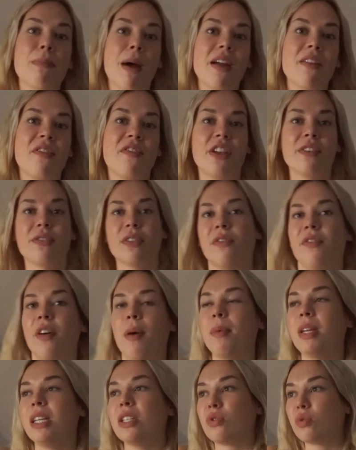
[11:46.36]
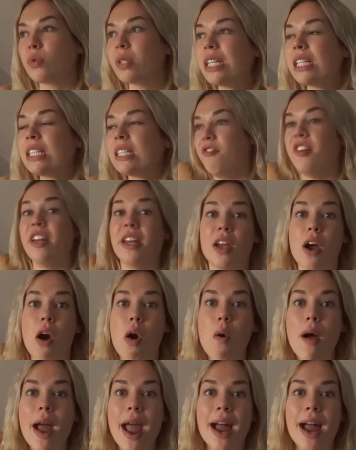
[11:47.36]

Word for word: my favorite feminist read video,